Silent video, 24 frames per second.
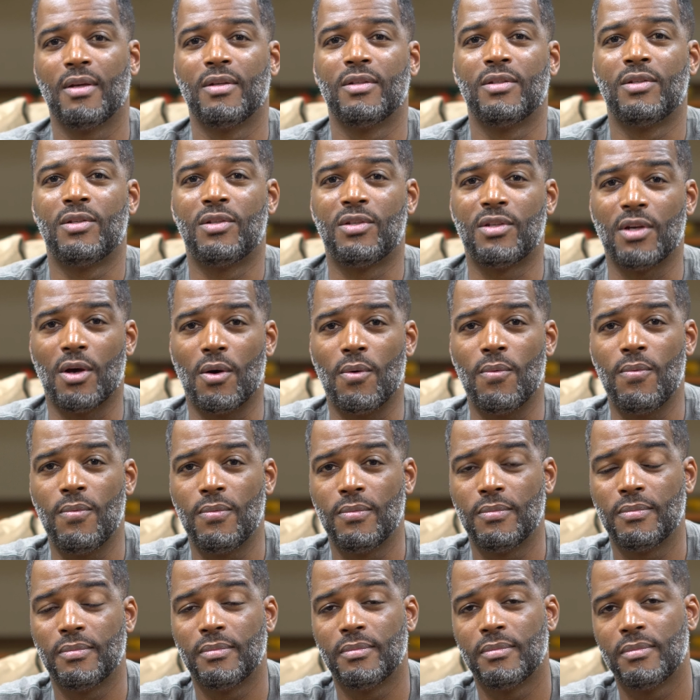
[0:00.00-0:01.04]
So
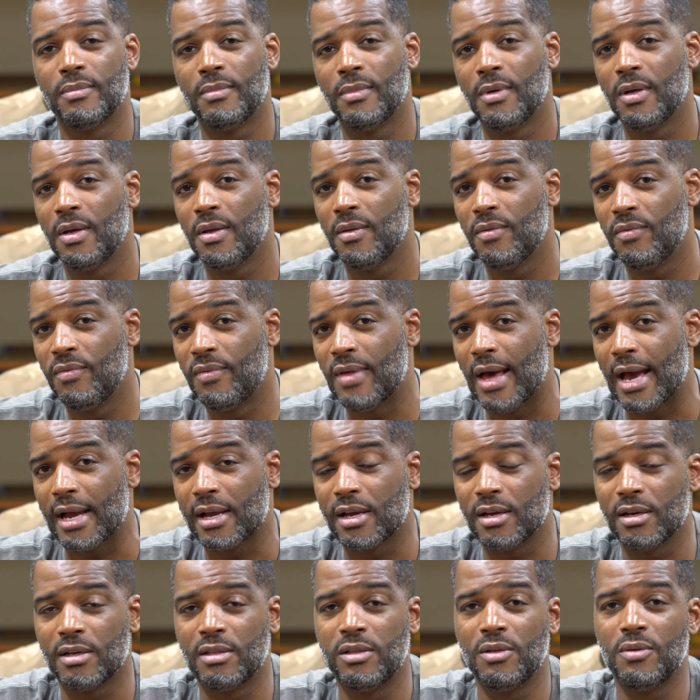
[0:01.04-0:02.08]
that
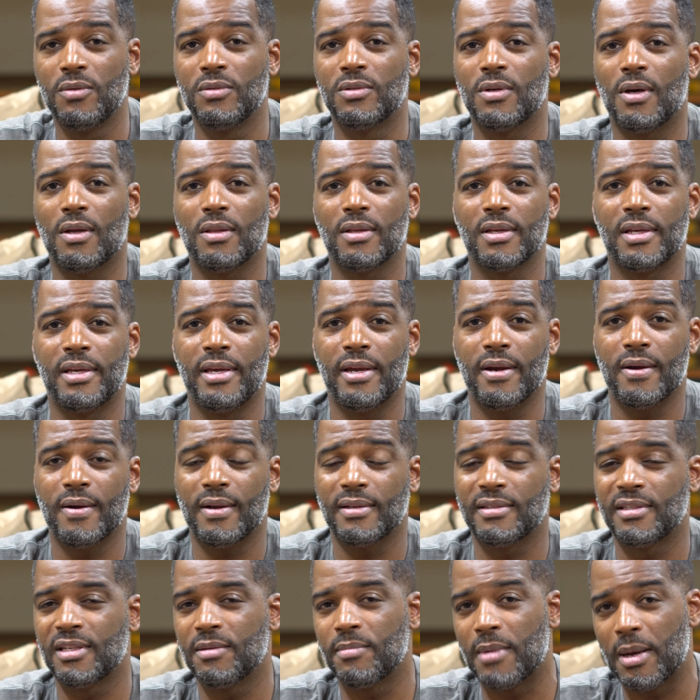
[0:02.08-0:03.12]
concludes all the gear
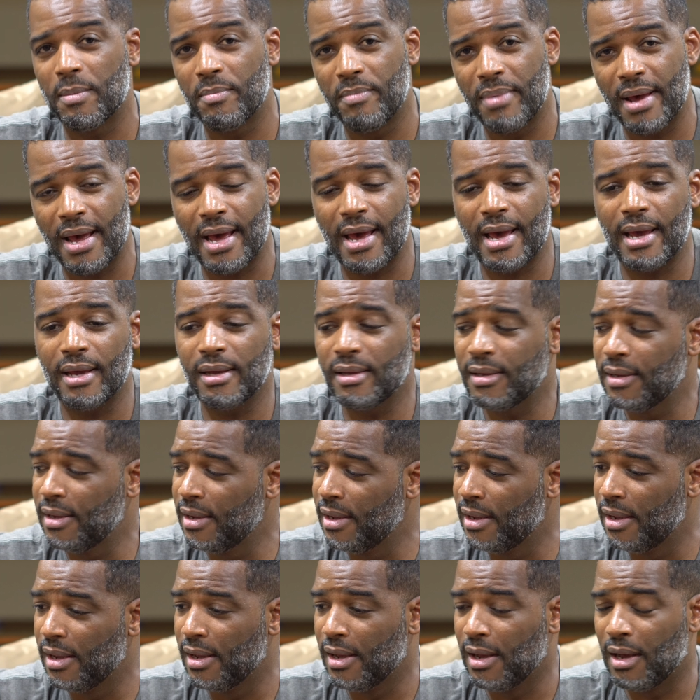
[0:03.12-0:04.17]
that's in my bag.
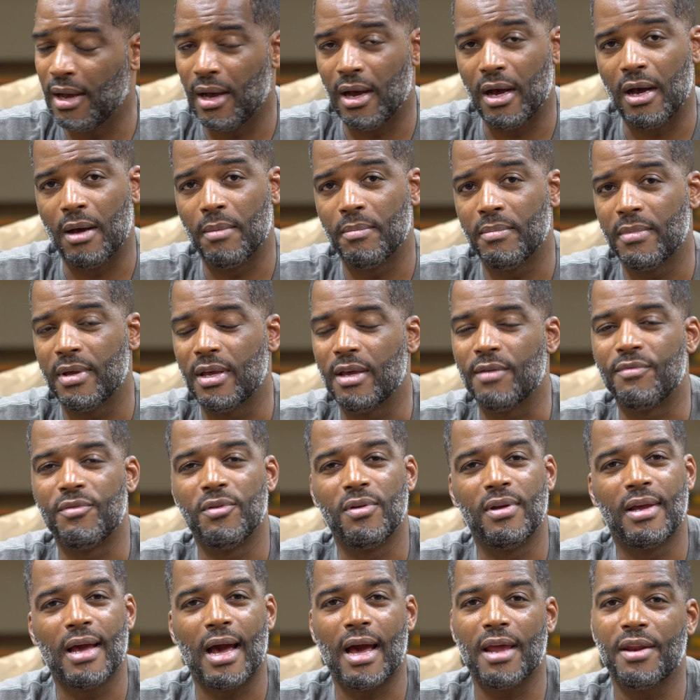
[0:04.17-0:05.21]
If
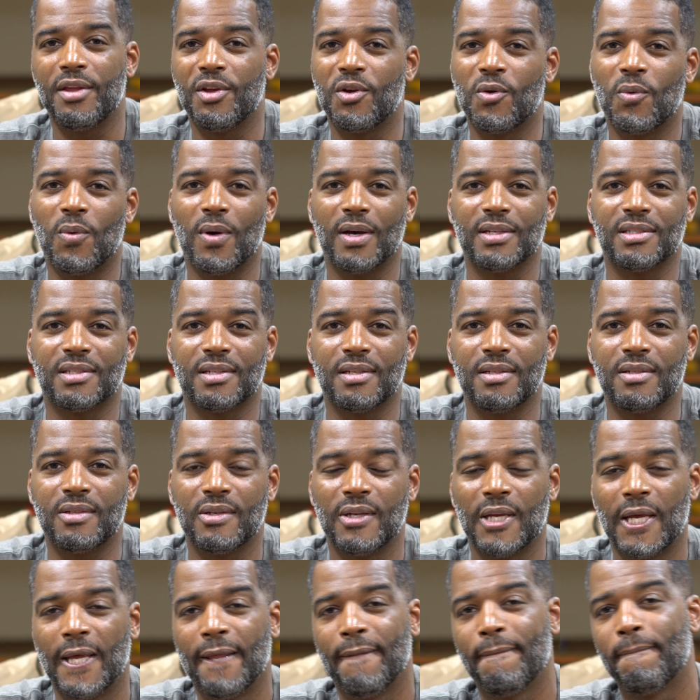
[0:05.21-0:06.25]
you got any questions,
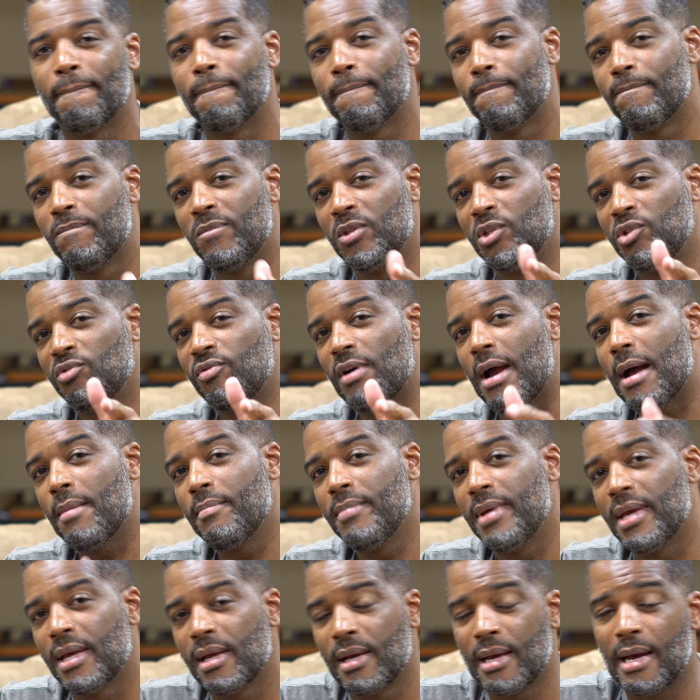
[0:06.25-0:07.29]

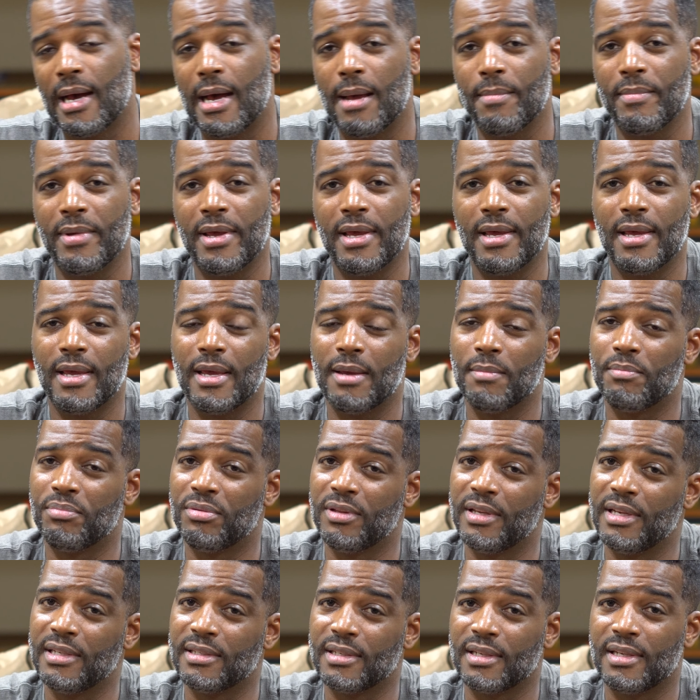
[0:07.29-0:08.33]
drop me a comment, and
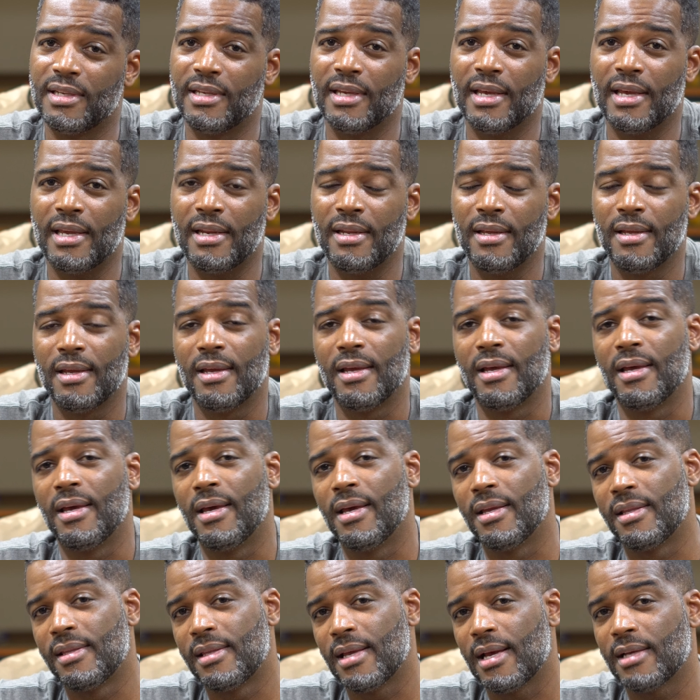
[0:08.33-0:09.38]
please again,
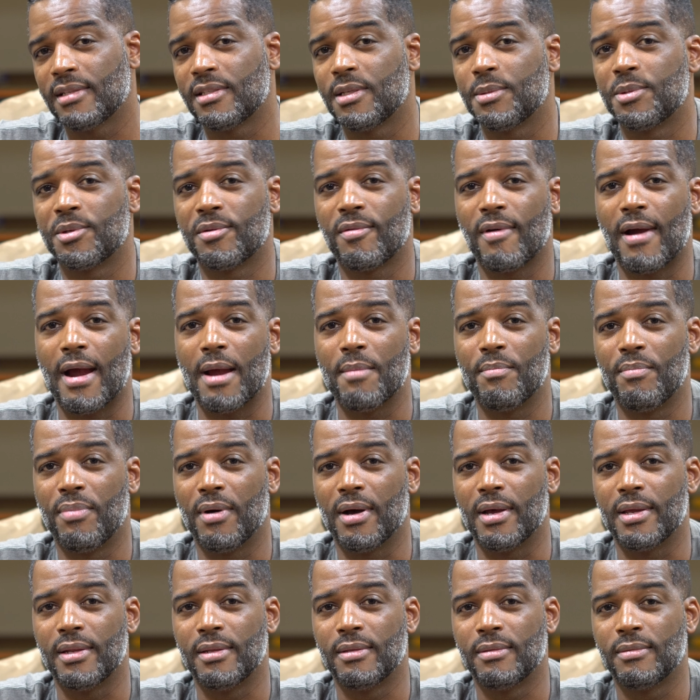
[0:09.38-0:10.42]
hit that subscribe
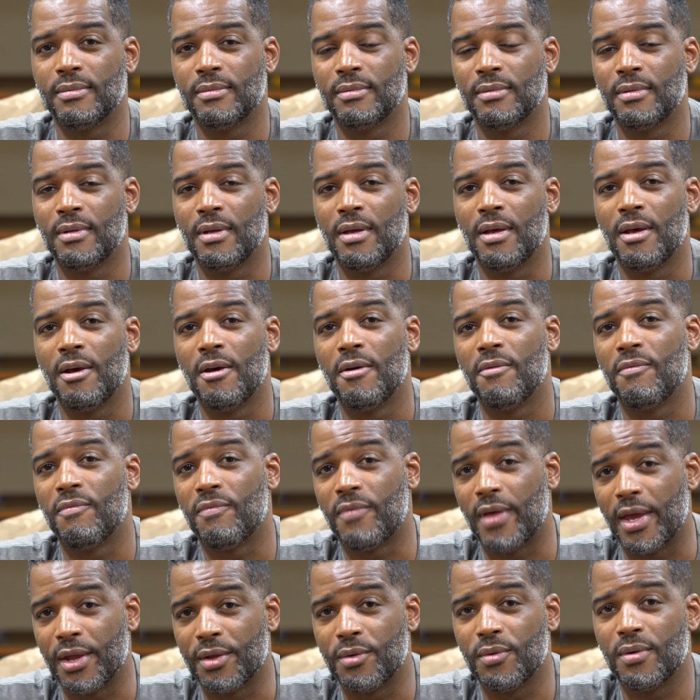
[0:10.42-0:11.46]
button.
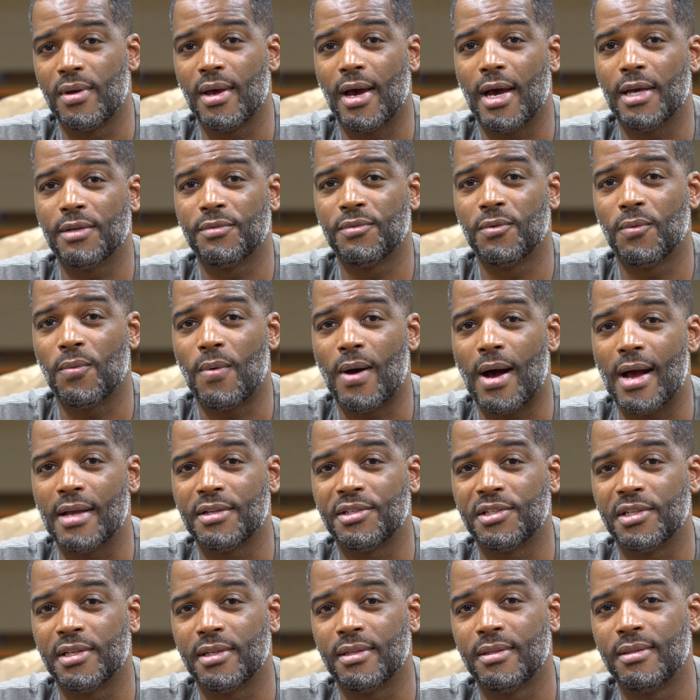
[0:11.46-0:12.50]
Thank you guys for
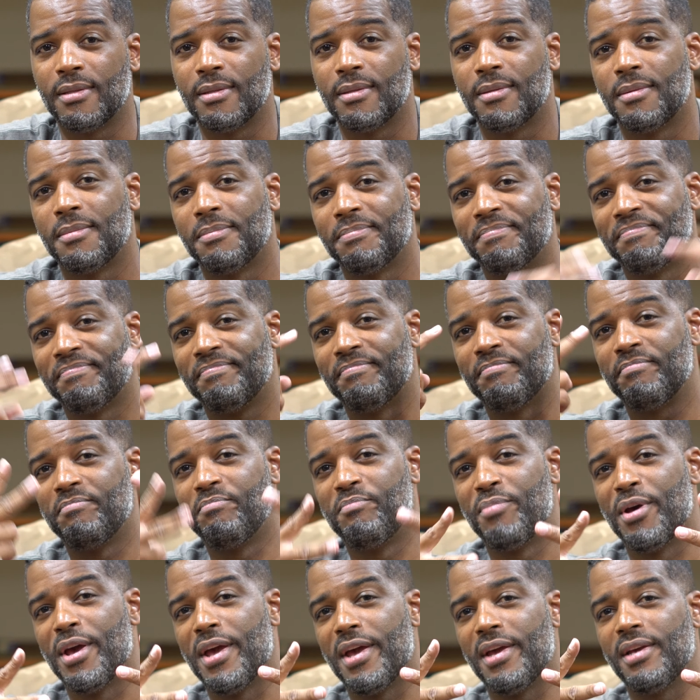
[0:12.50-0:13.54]
watching.
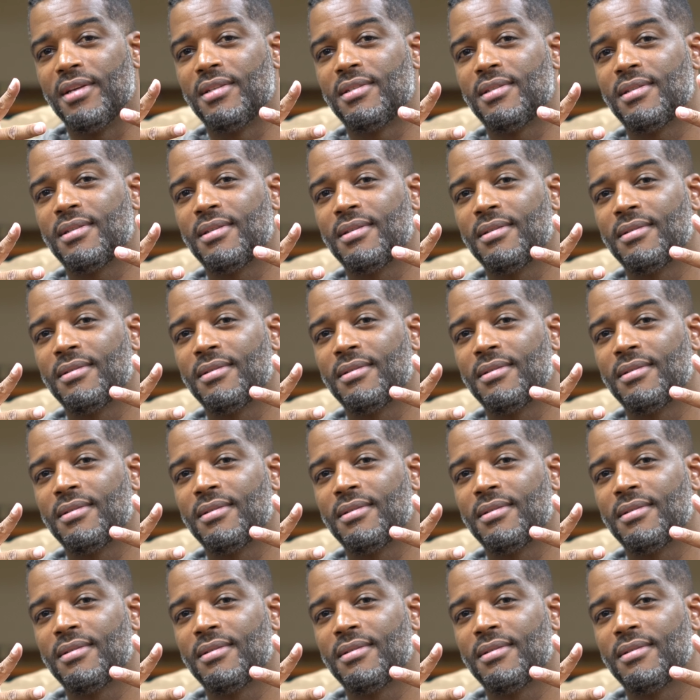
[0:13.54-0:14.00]
Peace.